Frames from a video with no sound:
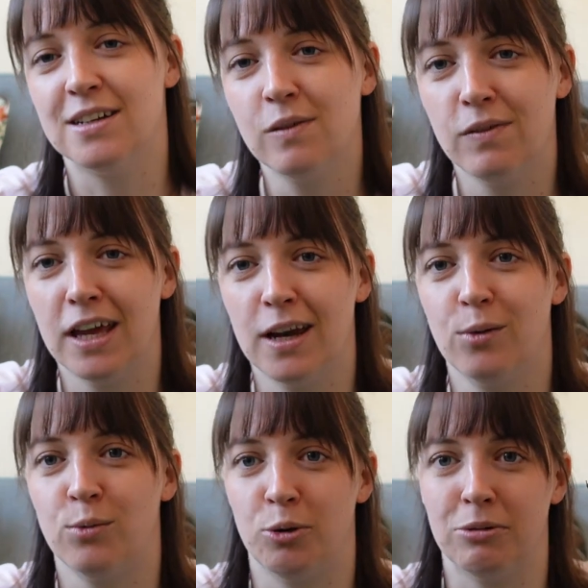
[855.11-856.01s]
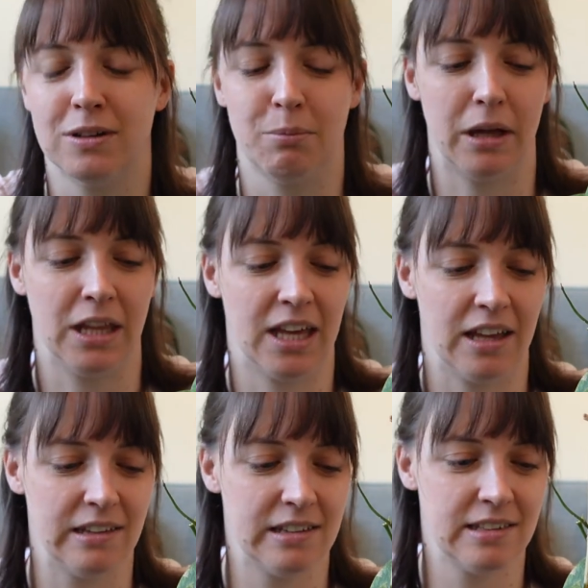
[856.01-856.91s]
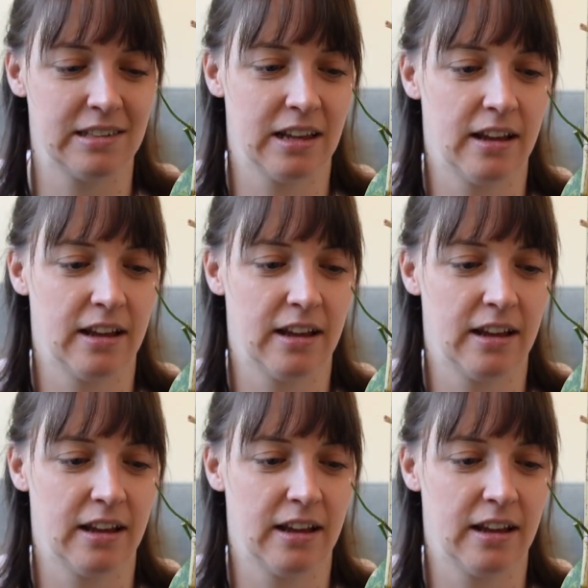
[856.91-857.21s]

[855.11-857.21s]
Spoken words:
of getting ruined by the kids.